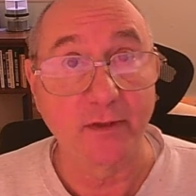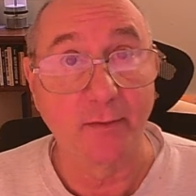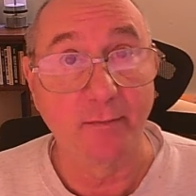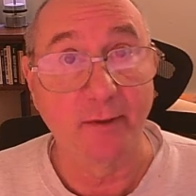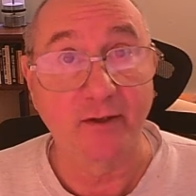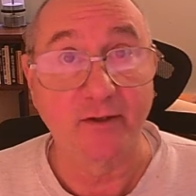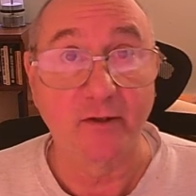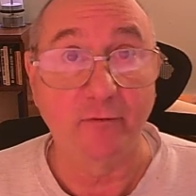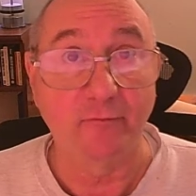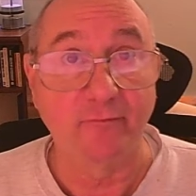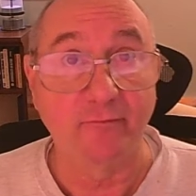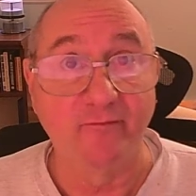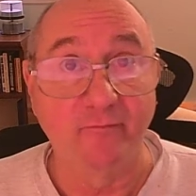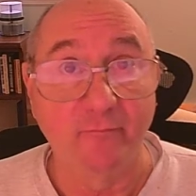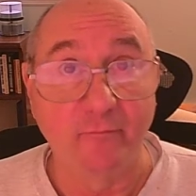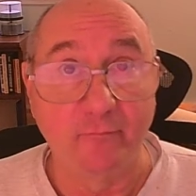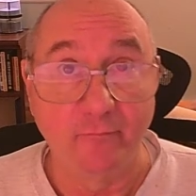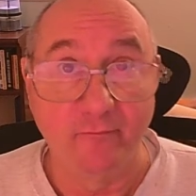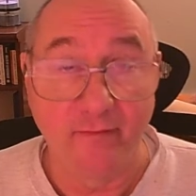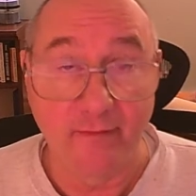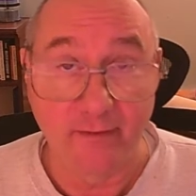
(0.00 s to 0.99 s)
about the
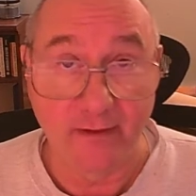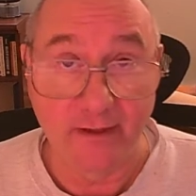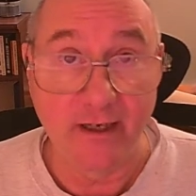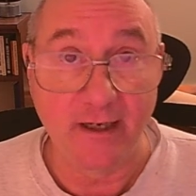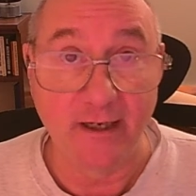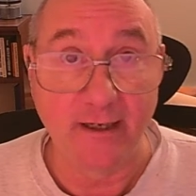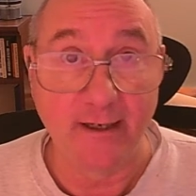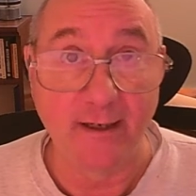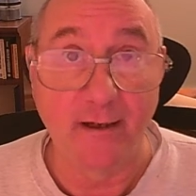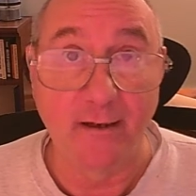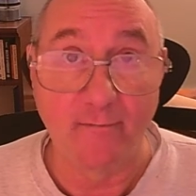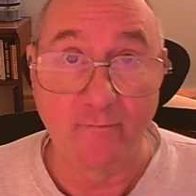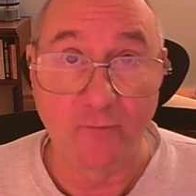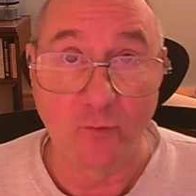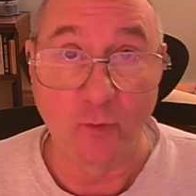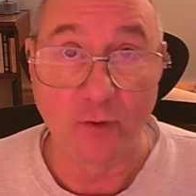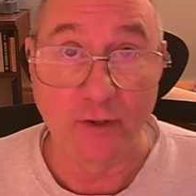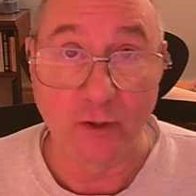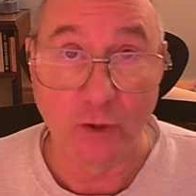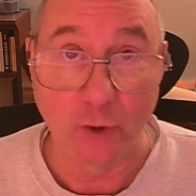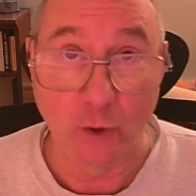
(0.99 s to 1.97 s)
validity of
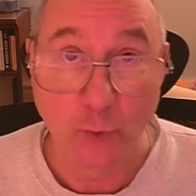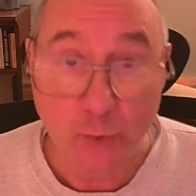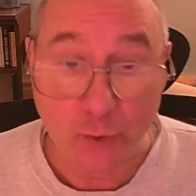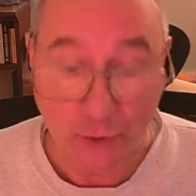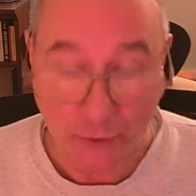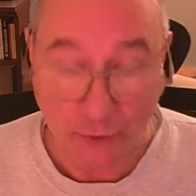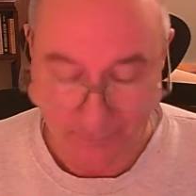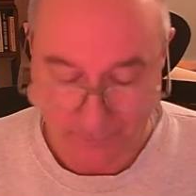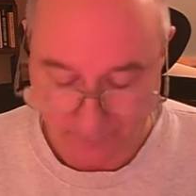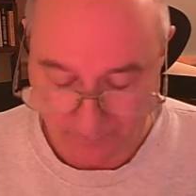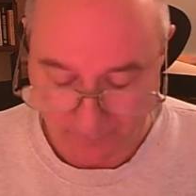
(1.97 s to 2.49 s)
your delusion."